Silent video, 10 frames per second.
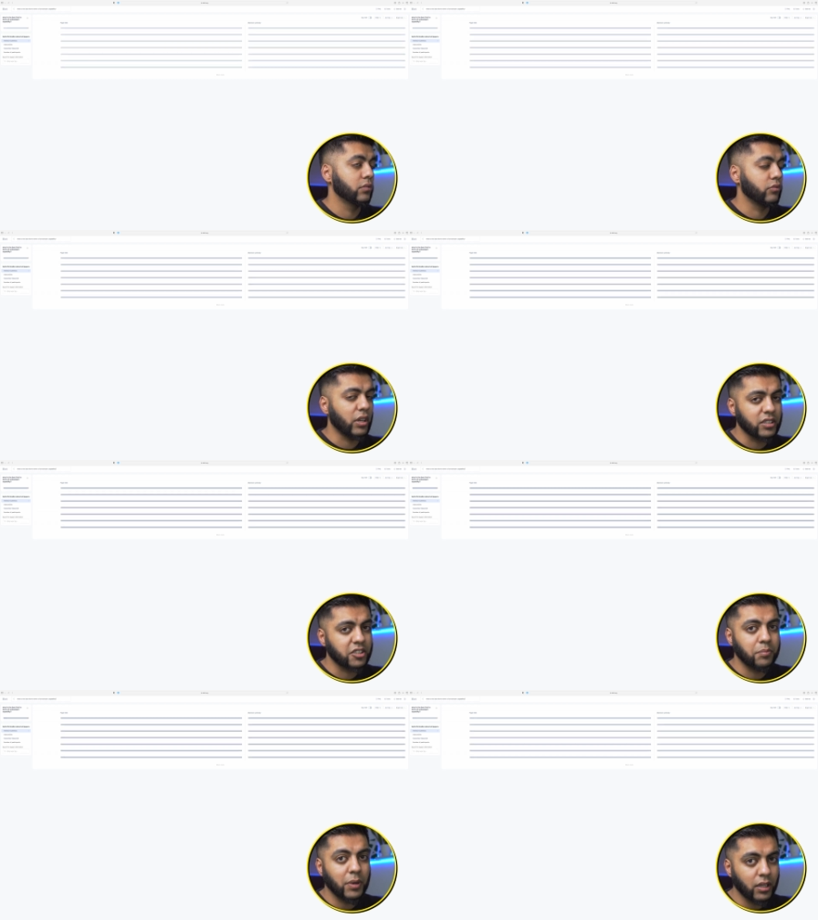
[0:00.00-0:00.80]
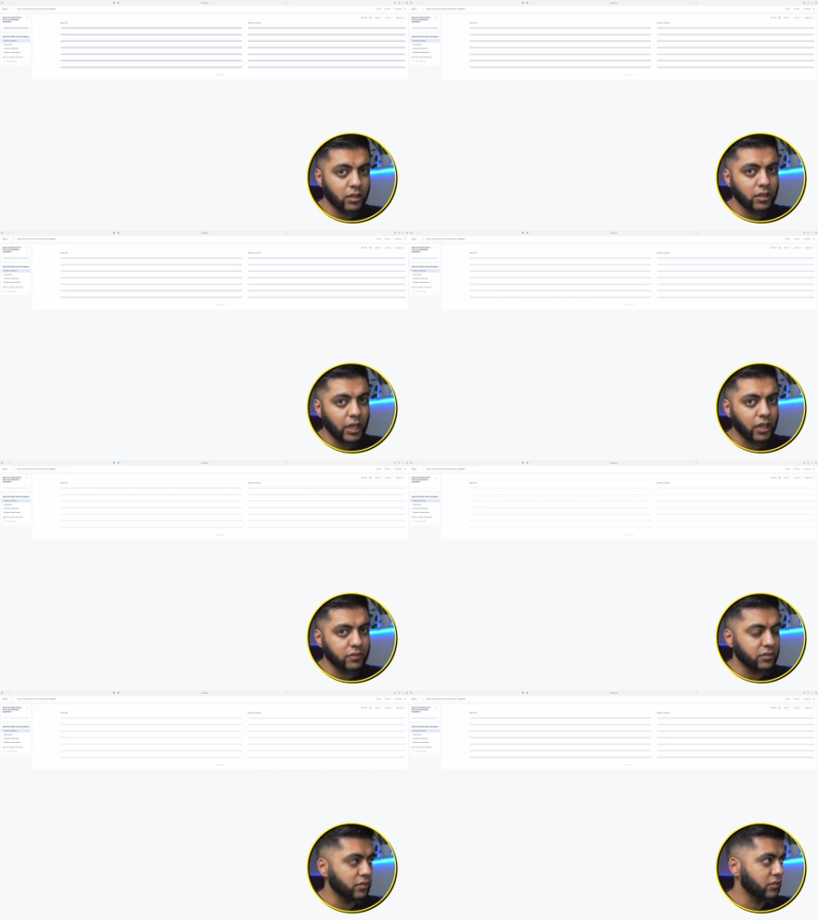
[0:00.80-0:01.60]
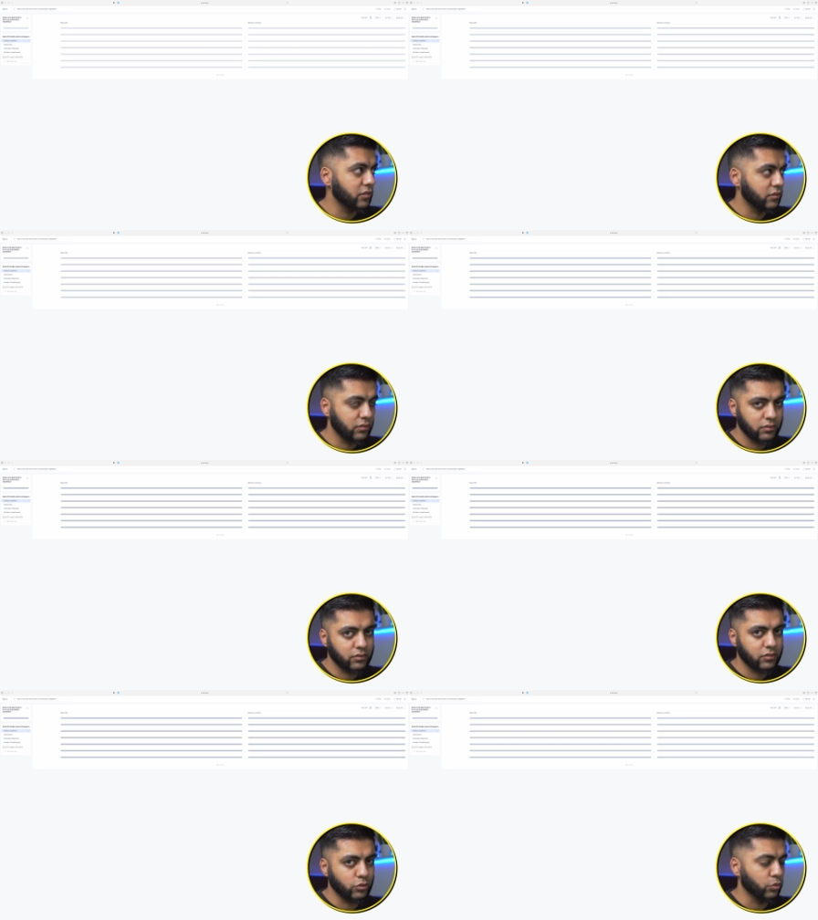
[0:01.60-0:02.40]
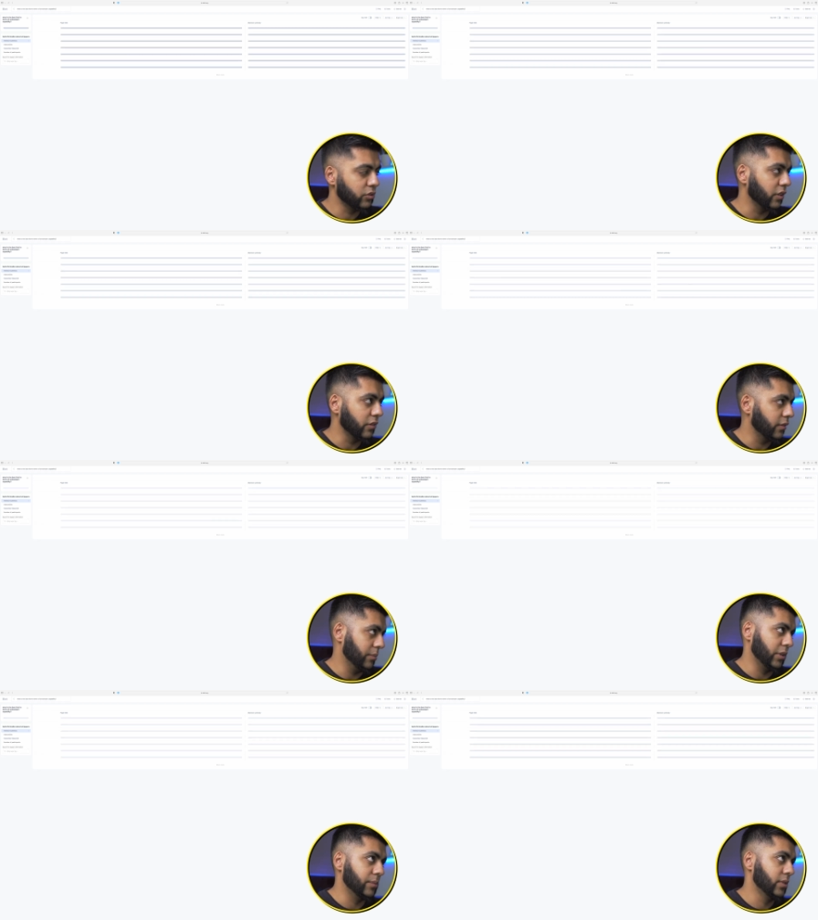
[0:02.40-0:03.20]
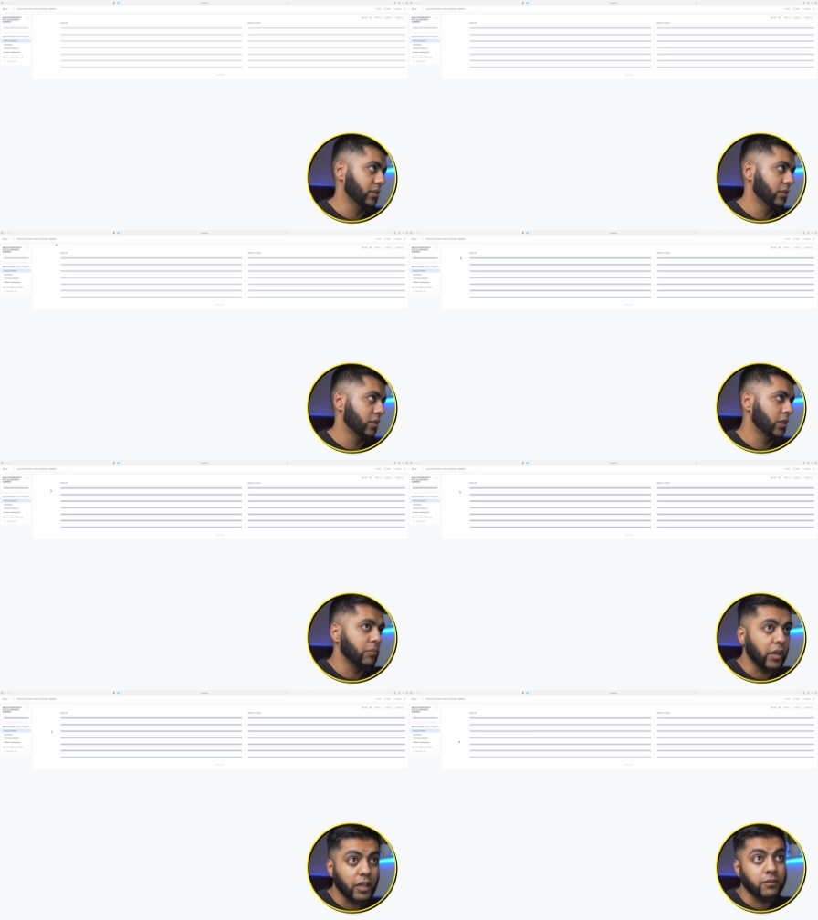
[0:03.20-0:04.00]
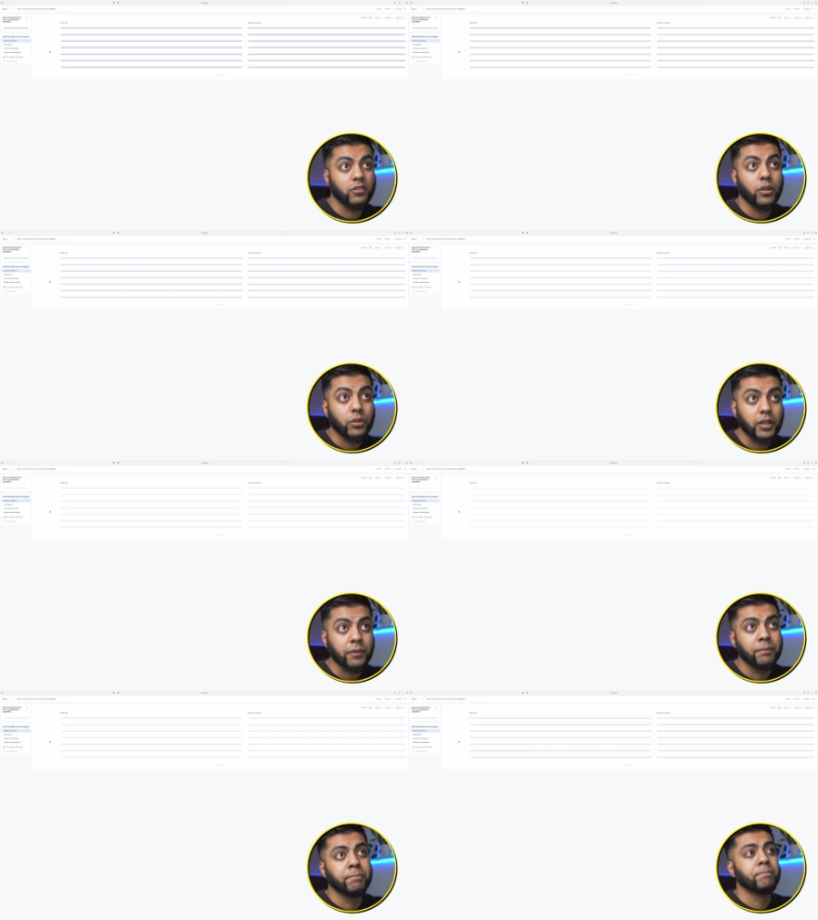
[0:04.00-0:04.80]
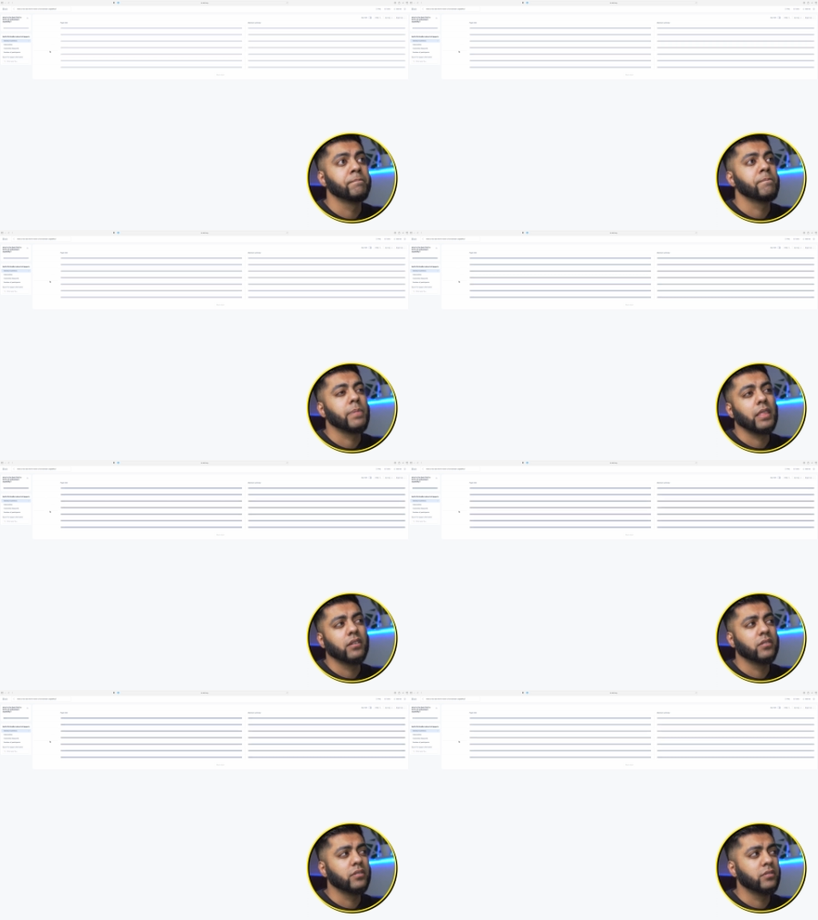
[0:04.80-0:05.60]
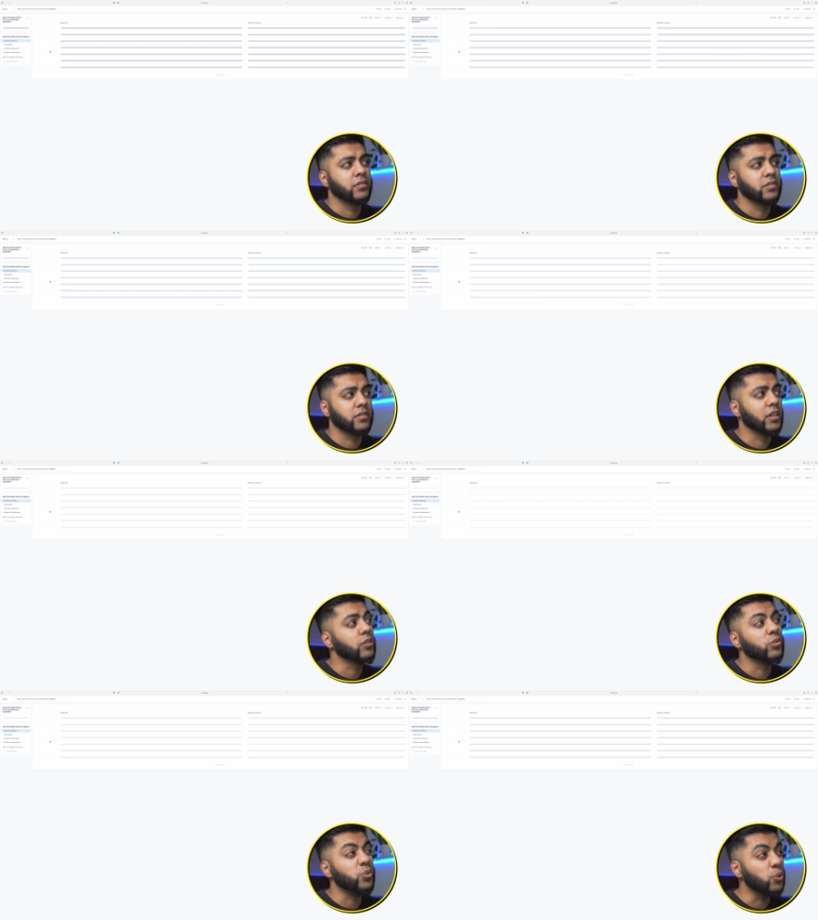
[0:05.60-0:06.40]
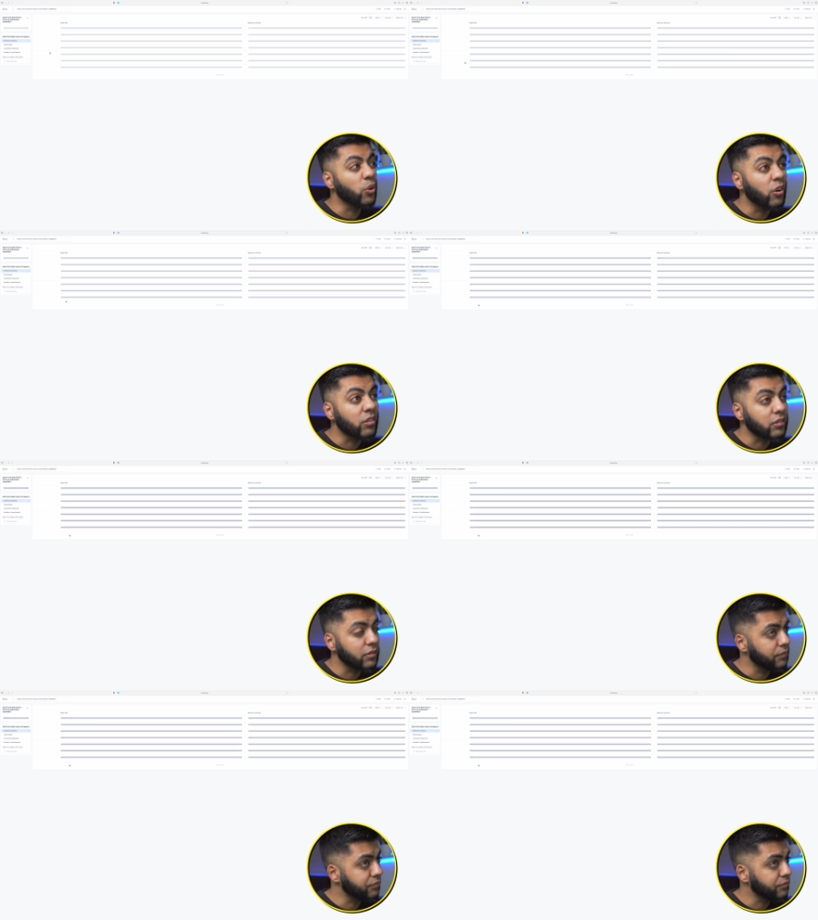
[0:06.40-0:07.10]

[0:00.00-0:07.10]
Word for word: Trying to spell live is daunting sometimes. But again, loading doesn't take too long.